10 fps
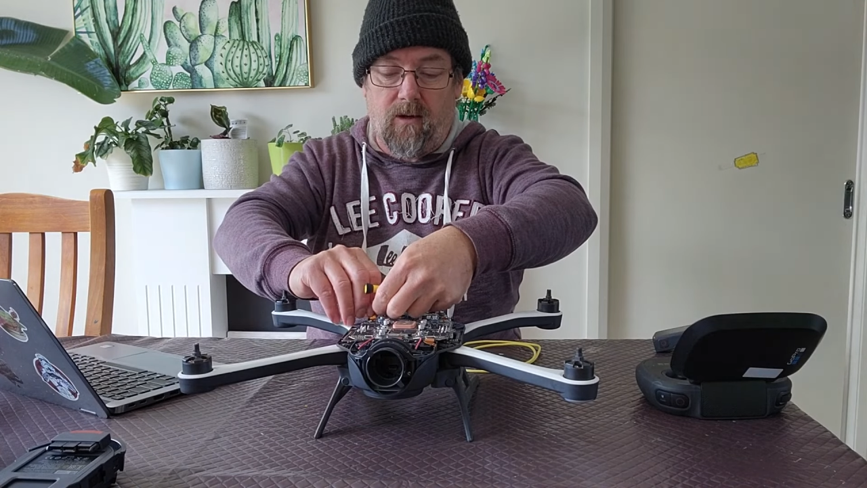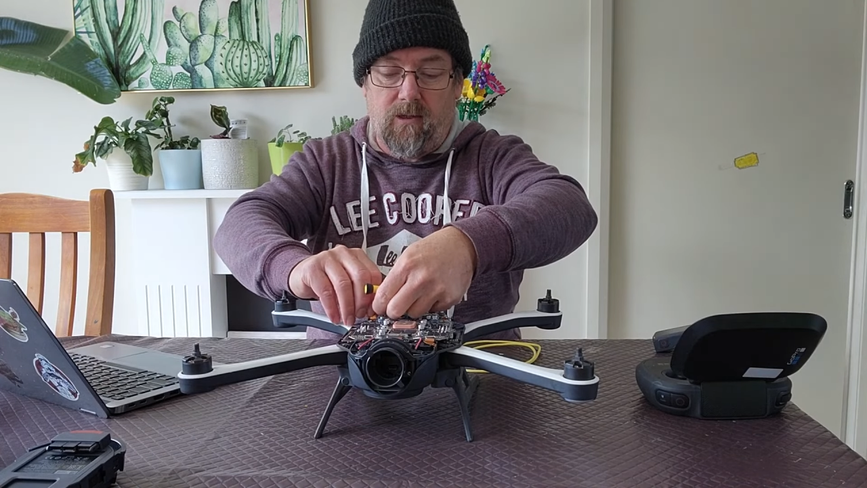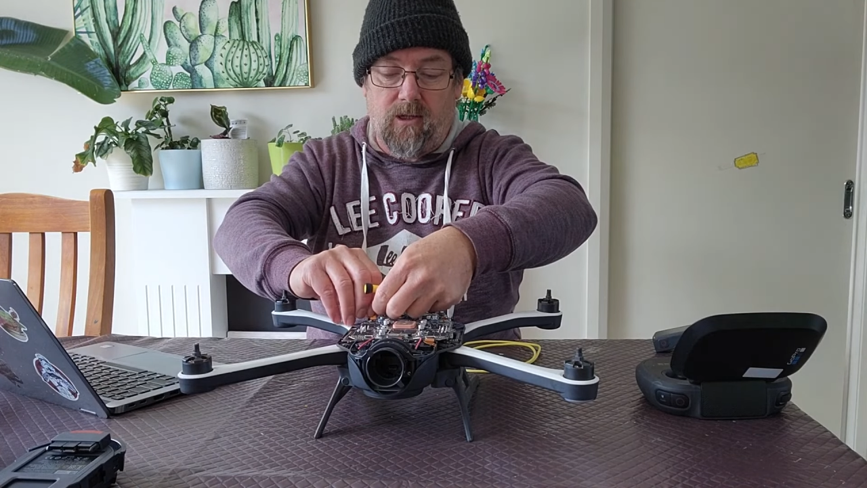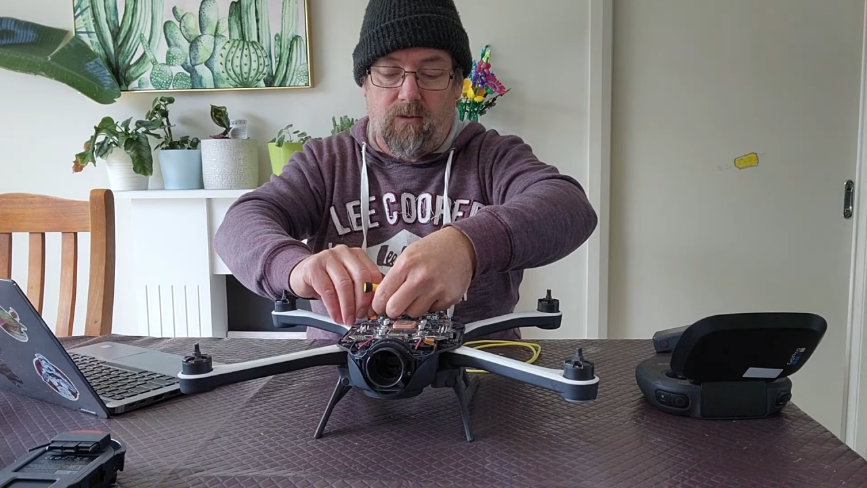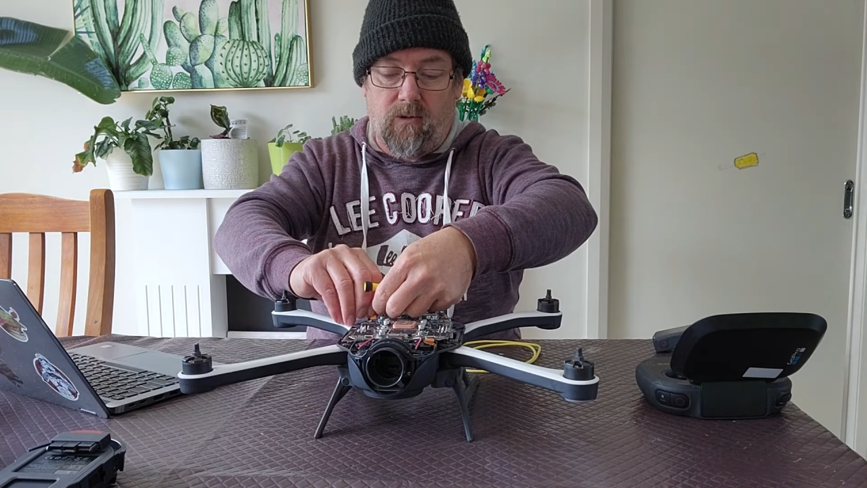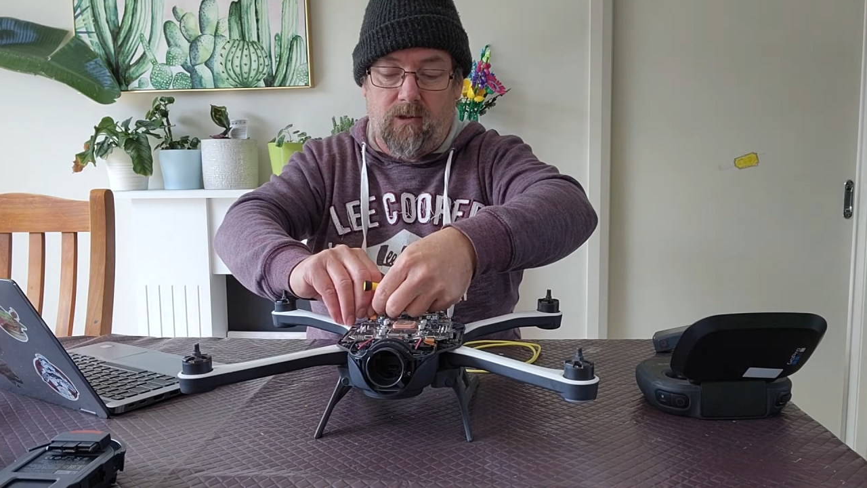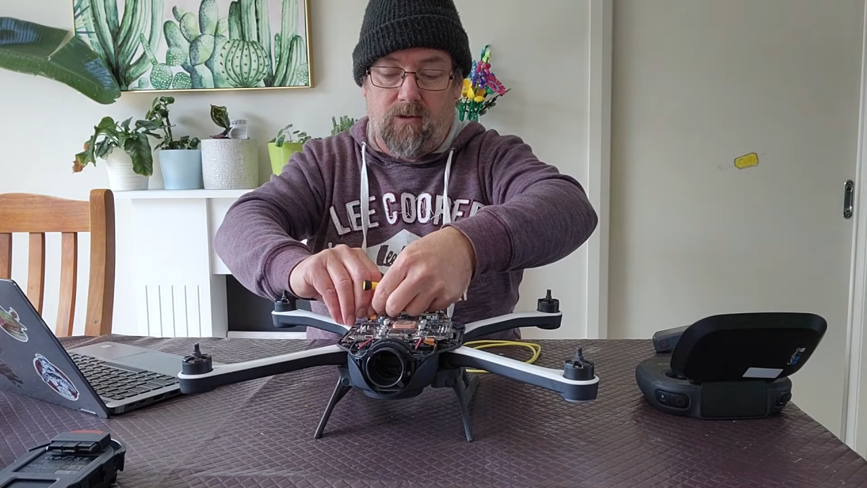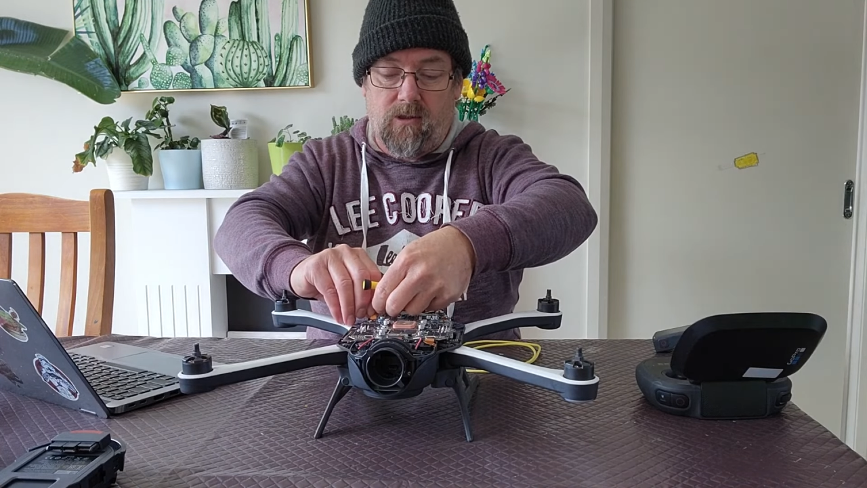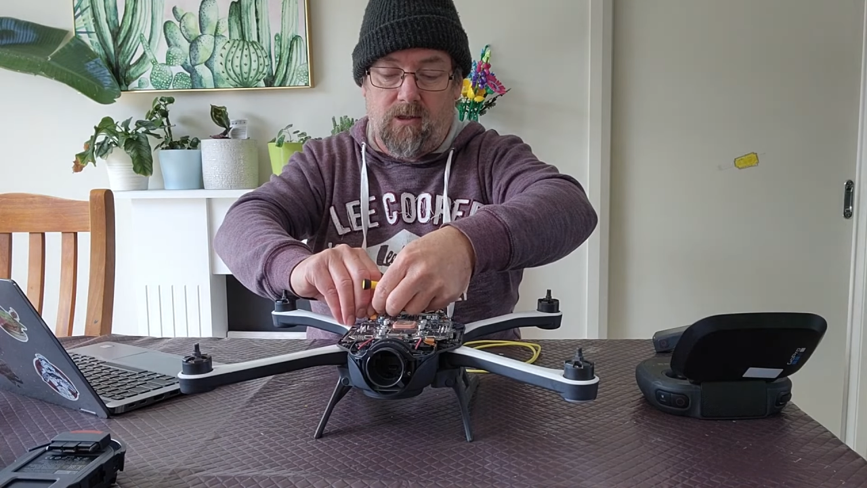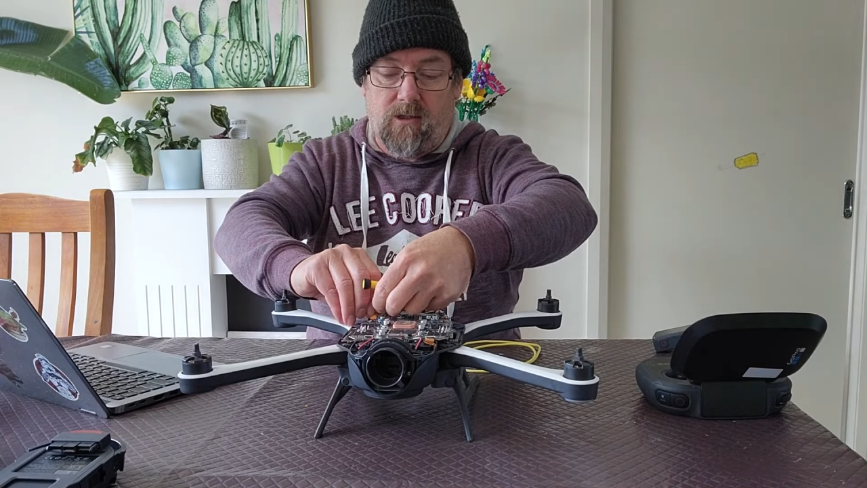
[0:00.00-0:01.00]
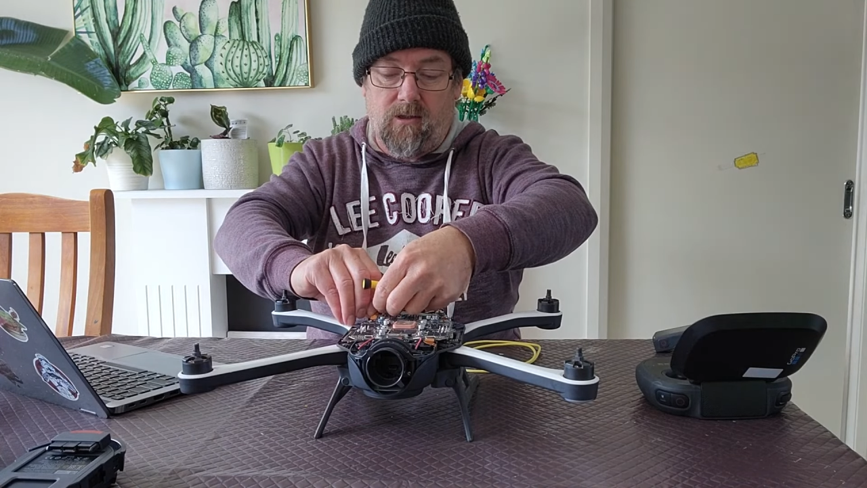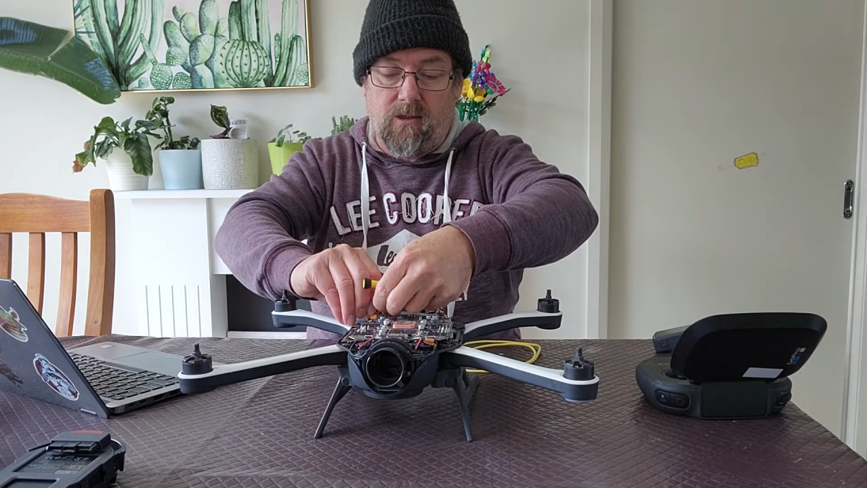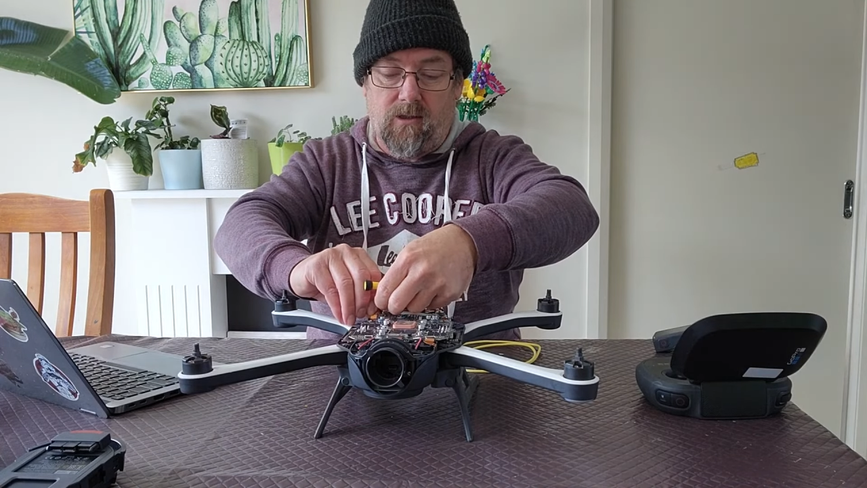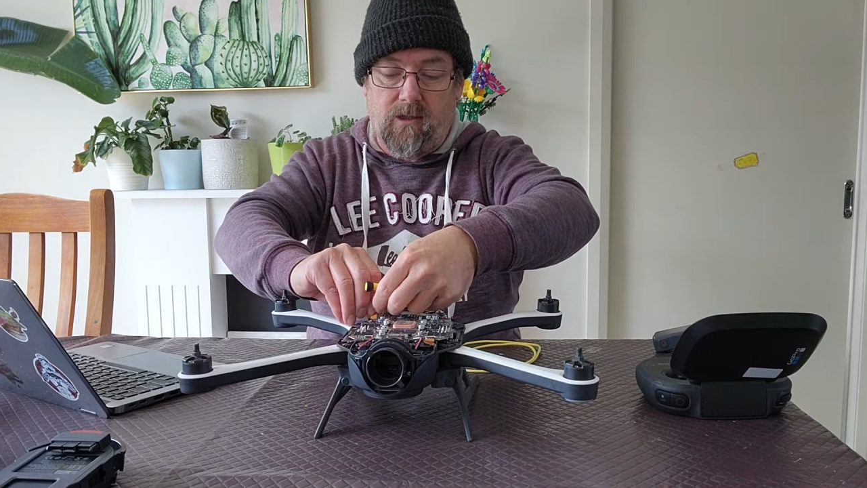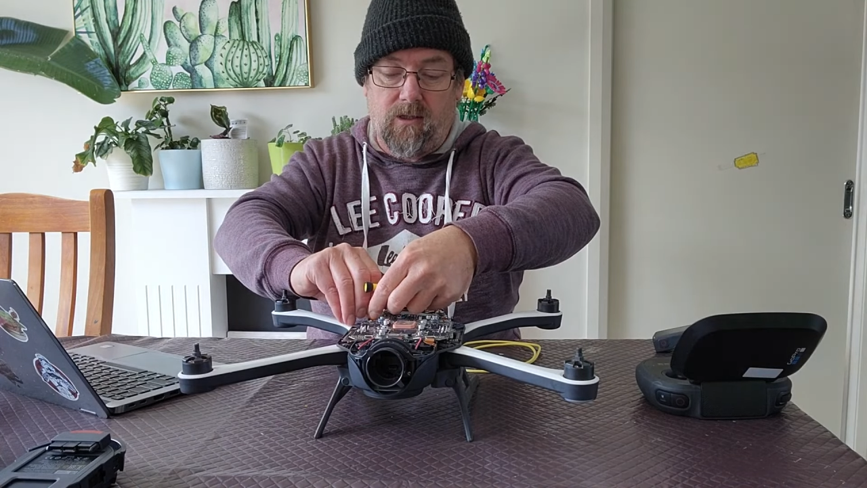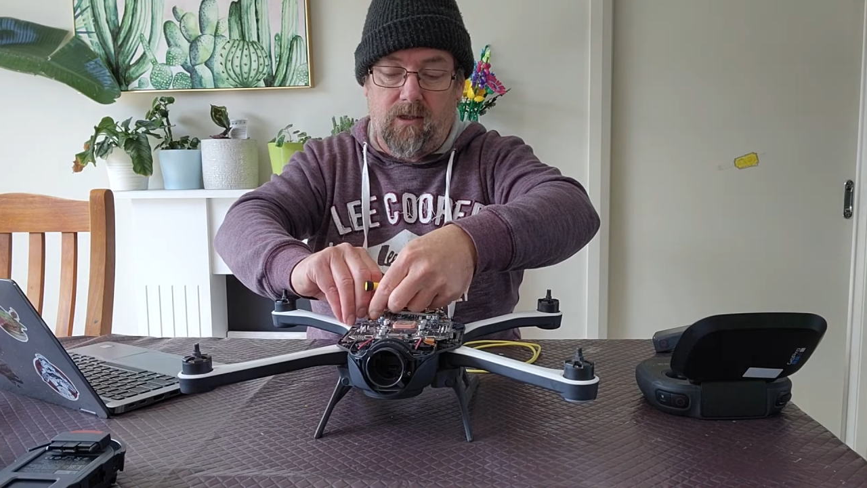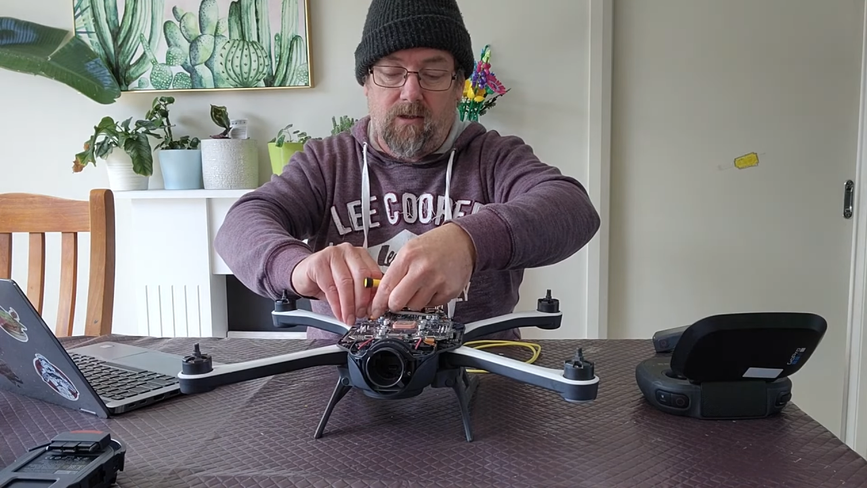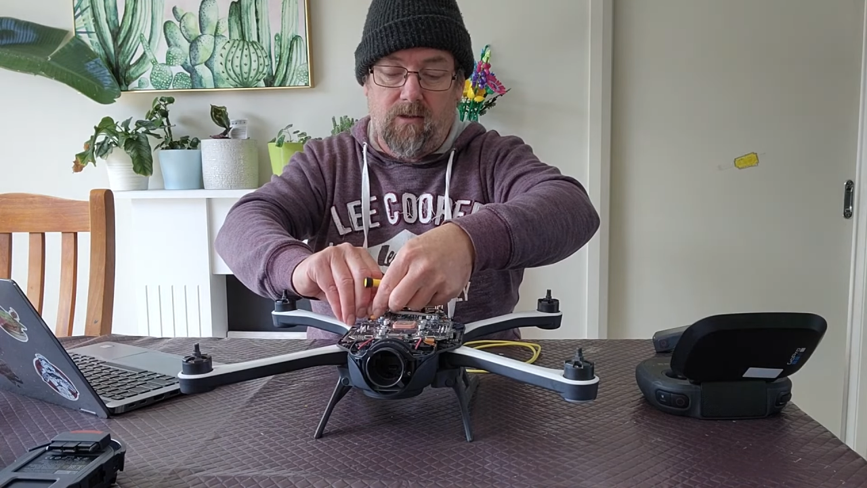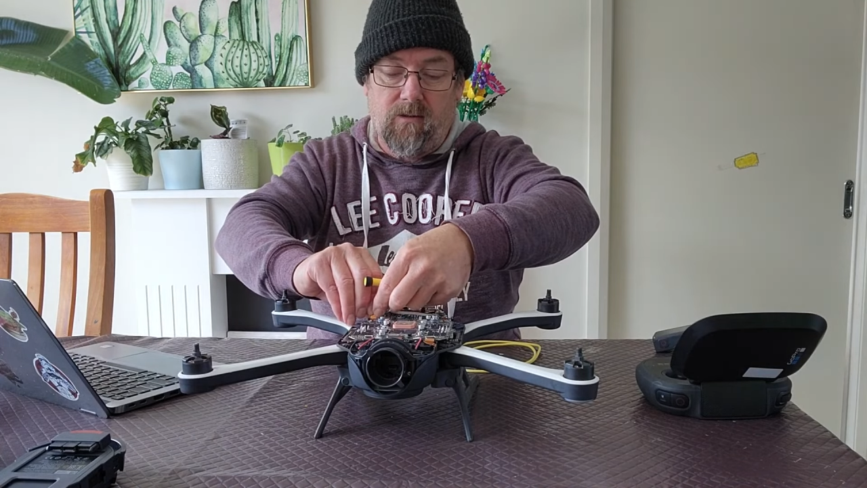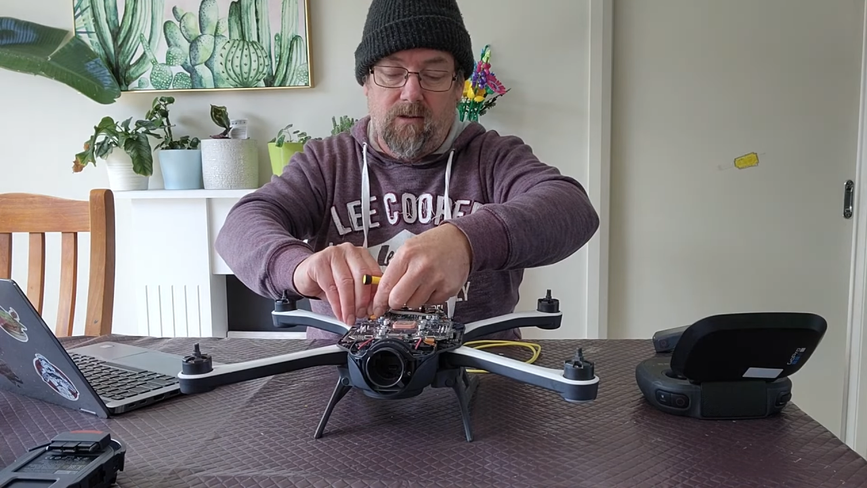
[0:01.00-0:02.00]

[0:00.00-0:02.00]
I generally use a silicone,